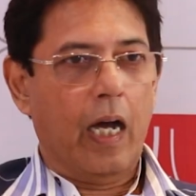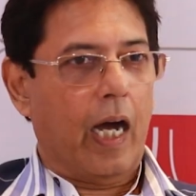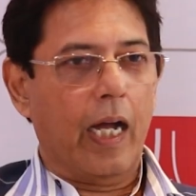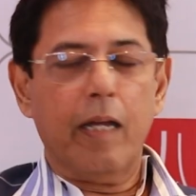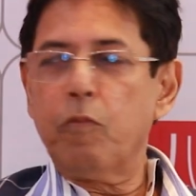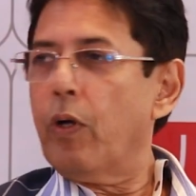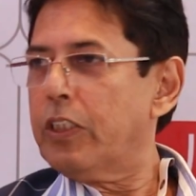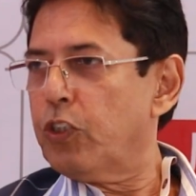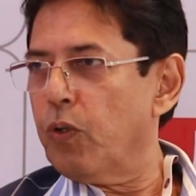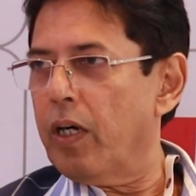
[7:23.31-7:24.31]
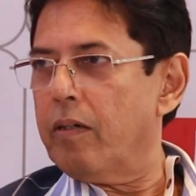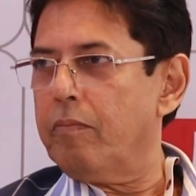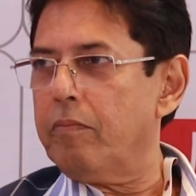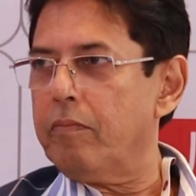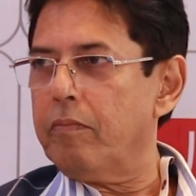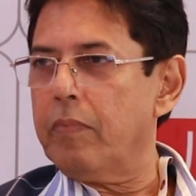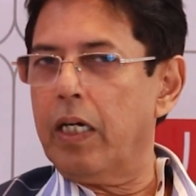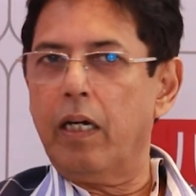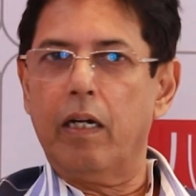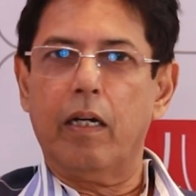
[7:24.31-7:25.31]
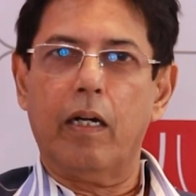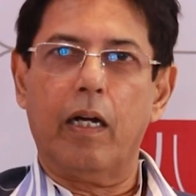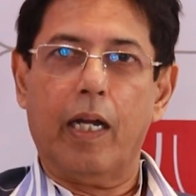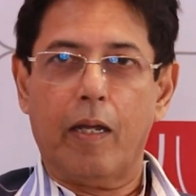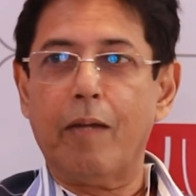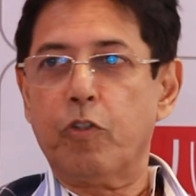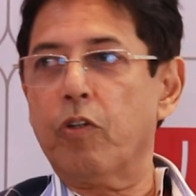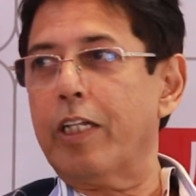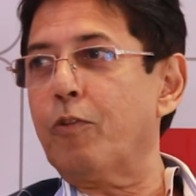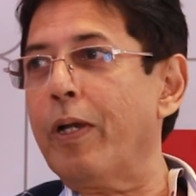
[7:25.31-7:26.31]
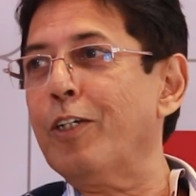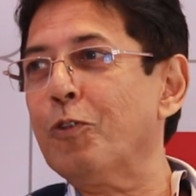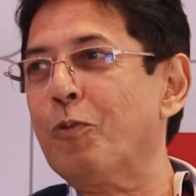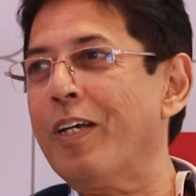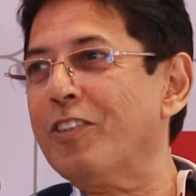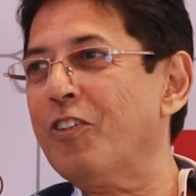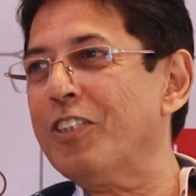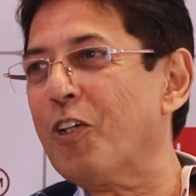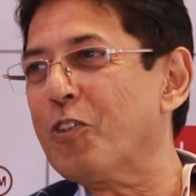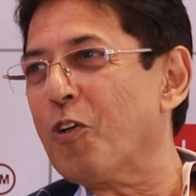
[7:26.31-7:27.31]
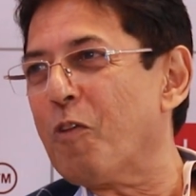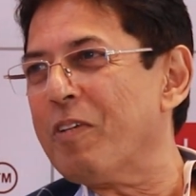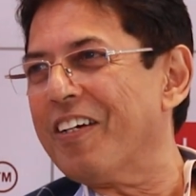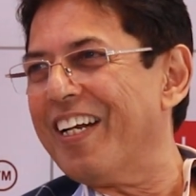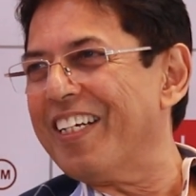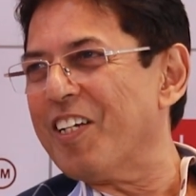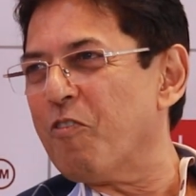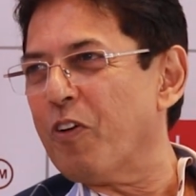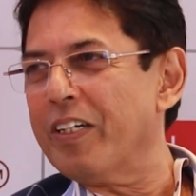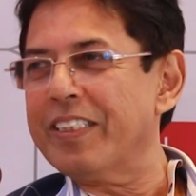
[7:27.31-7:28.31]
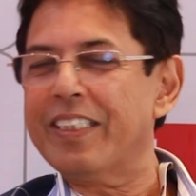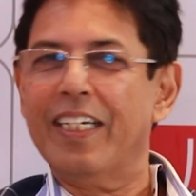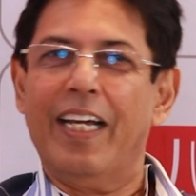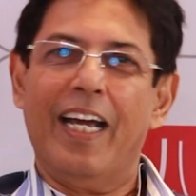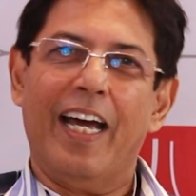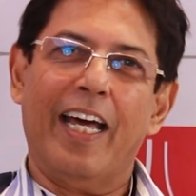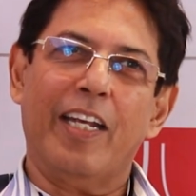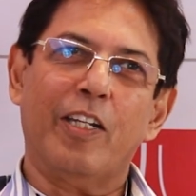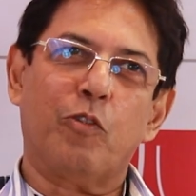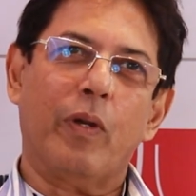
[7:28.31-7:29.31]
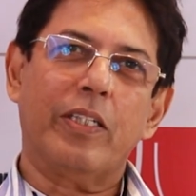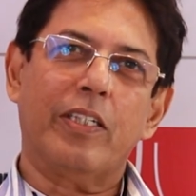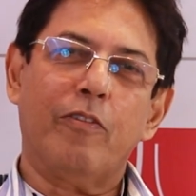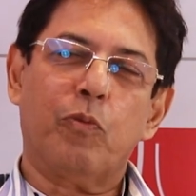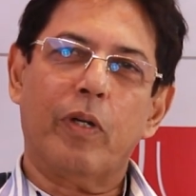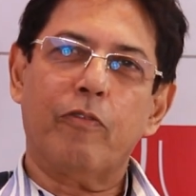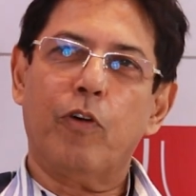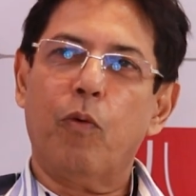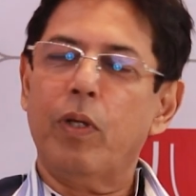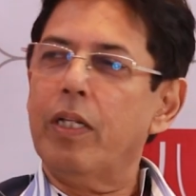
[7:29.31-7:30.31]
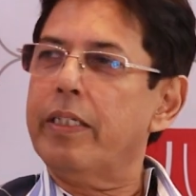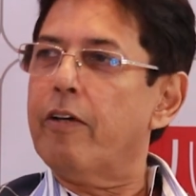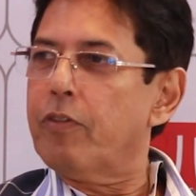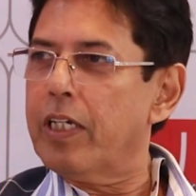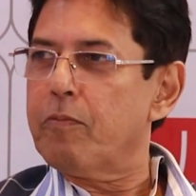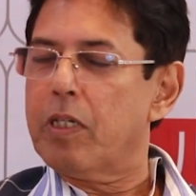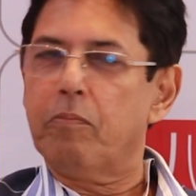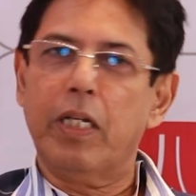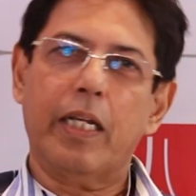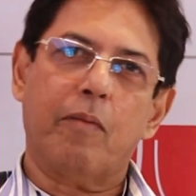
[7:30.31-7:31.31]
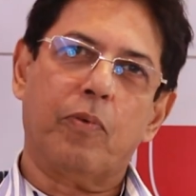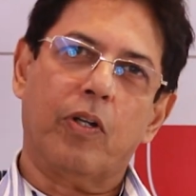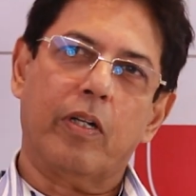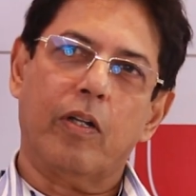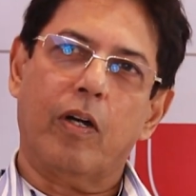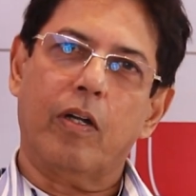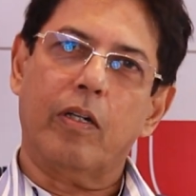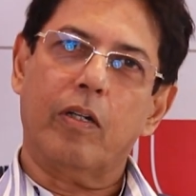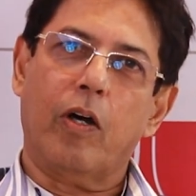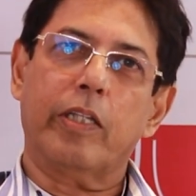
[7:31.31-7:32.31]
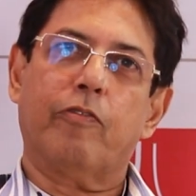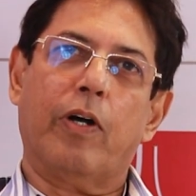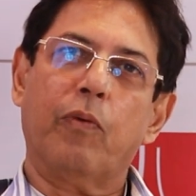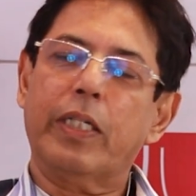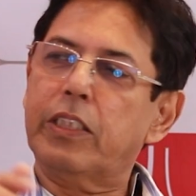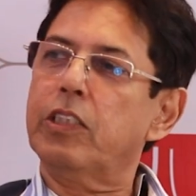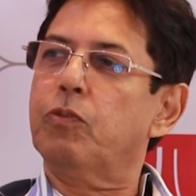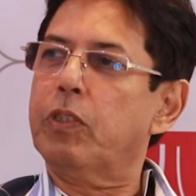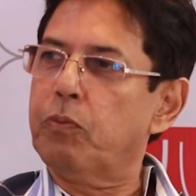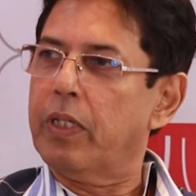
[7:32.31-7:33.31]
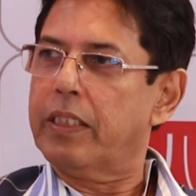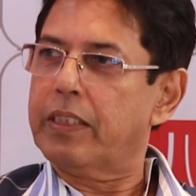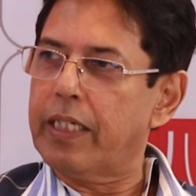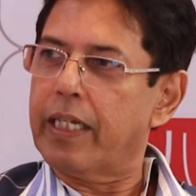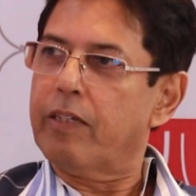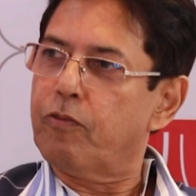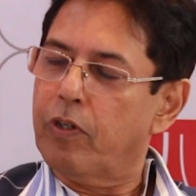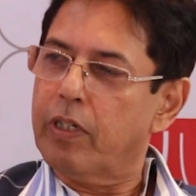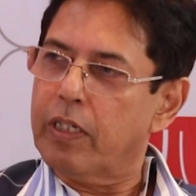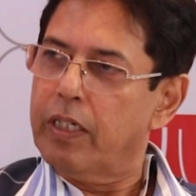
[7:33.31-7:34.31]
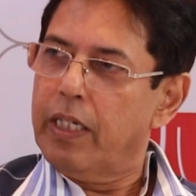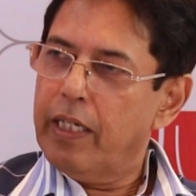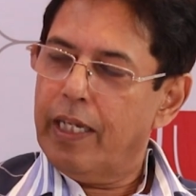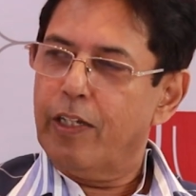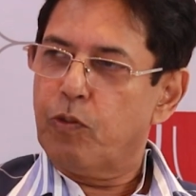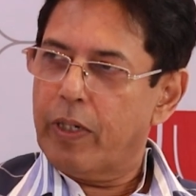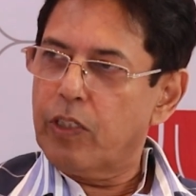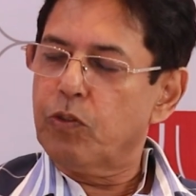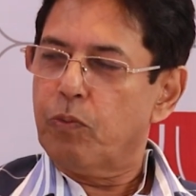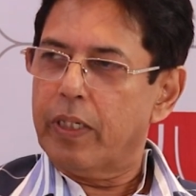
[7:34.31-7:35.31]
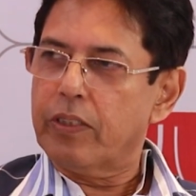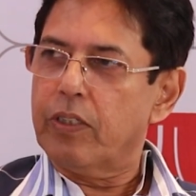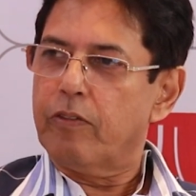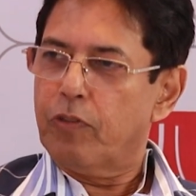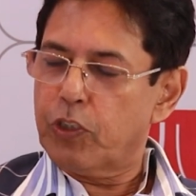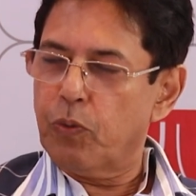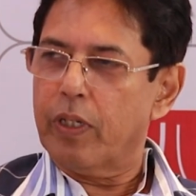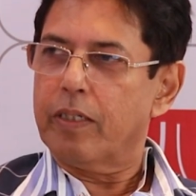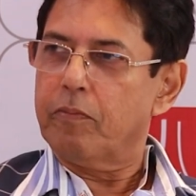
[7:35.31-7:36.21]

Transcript: I am quite sure. Uh, I, am sure that 22-23 uh, is also going to be yeah. a great year for us. And 23-24 will definitely be a build up on, on, on the foundations which we are setting for in 22-23, for sure.